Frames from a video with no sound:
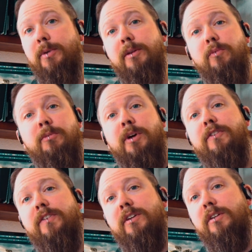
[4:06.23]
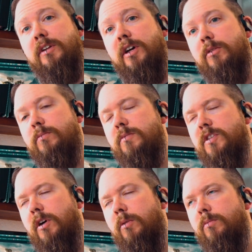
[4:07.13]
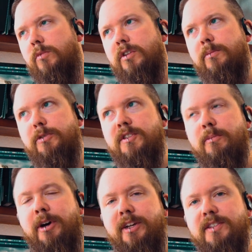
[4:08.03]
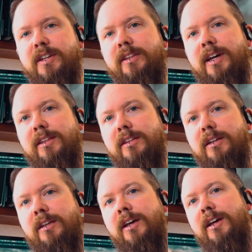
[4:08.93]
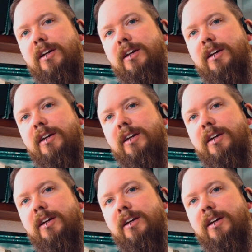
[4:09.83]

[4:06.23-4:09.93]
But we might have figured it out. So we're gonna put some miles on that thing.